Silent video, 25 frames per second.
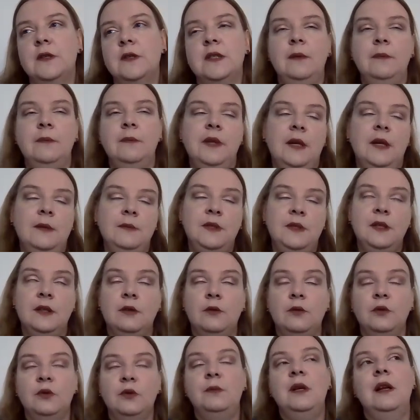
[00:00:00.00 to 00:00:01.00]
Sometimes
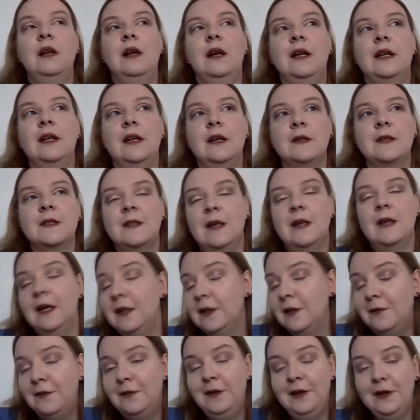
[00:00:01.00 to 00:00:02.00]
it could be like a
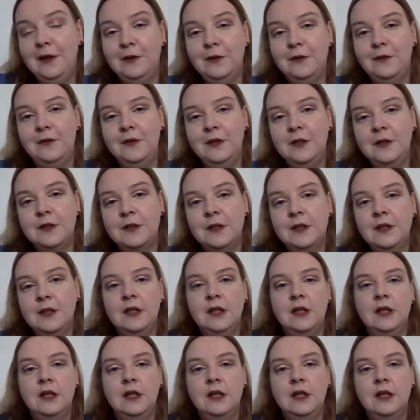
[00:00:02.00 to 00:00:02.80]
side effect of it.